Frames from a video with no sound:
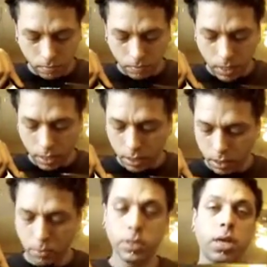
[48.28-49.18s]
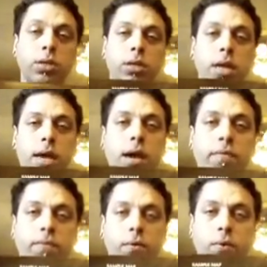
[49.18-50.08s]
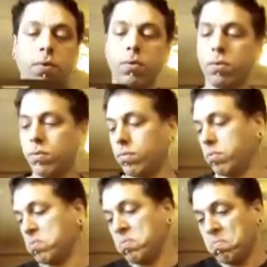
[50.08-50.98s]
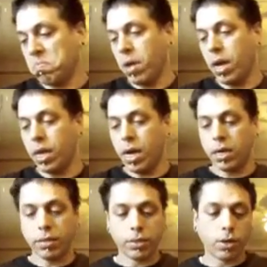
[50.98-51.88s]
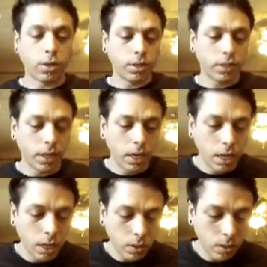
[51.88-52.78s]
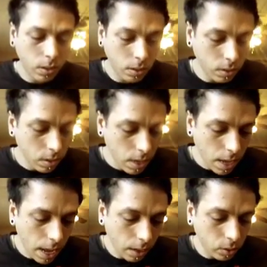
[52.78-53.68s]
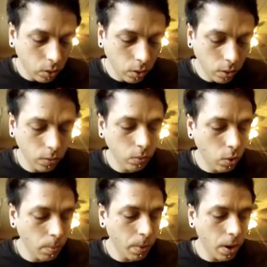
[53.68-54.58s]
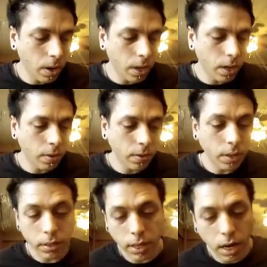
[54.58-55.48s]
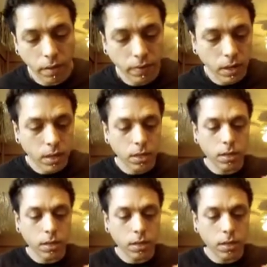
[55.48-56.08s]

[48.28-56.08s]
This is a potential layout for any kind of circus scene or outdoor war party inside of a